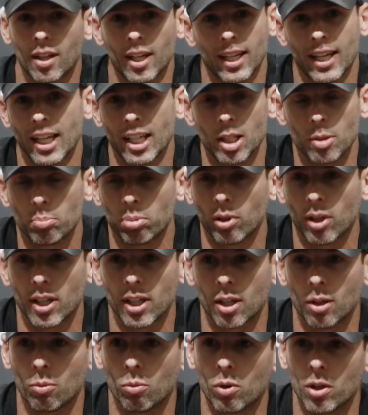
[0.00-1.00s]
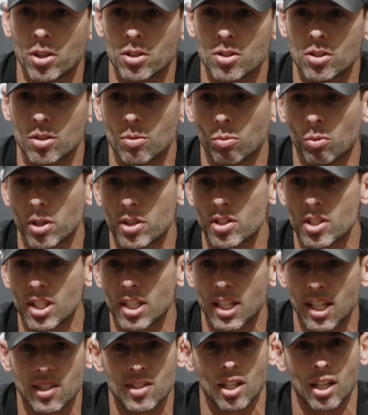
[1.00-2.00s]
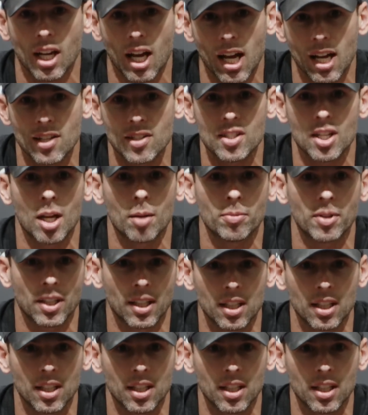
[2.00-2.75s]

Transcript: like any player, once he gets a concept